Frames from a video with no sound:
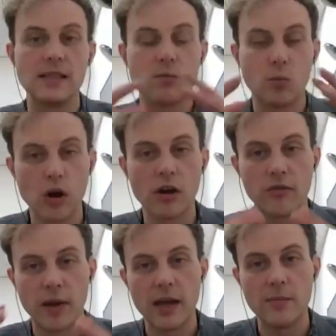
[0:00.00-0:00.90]
There's
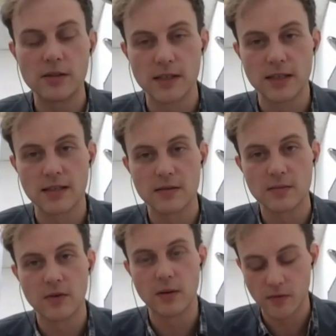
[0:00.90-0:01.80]
one-off payments
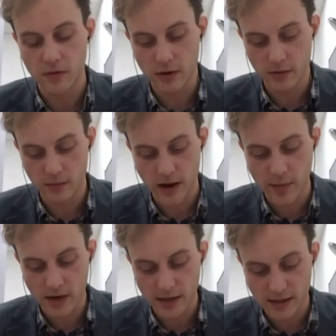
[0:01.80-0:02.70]
for
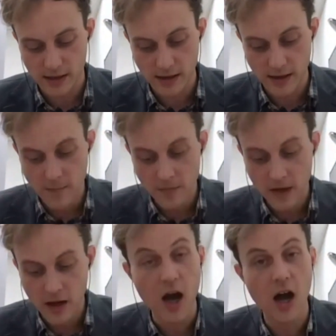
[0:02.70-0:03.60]
families that
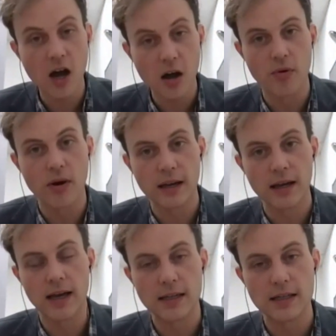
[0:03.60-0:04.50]
are heartbreaking
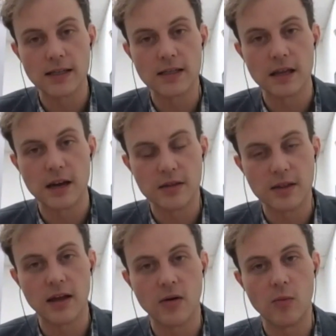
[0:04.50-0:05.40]
cases that I
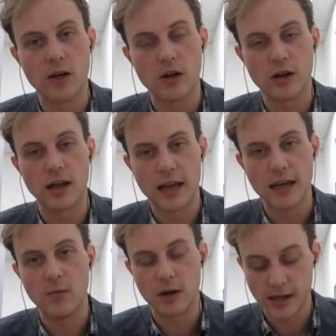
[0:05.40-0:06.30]
think when you look at
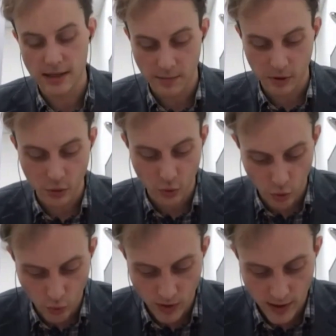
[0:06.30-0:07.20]
any one example,
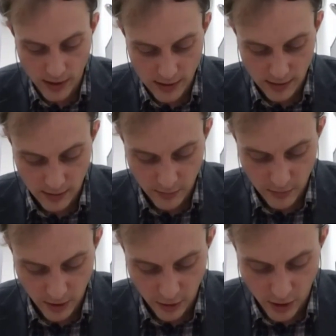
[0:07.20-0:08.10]

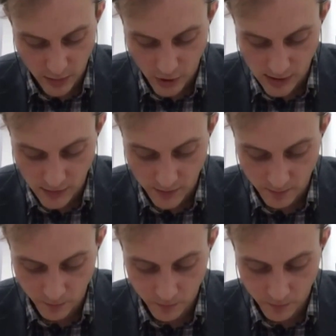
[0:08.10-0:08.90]
your heart breaks for them.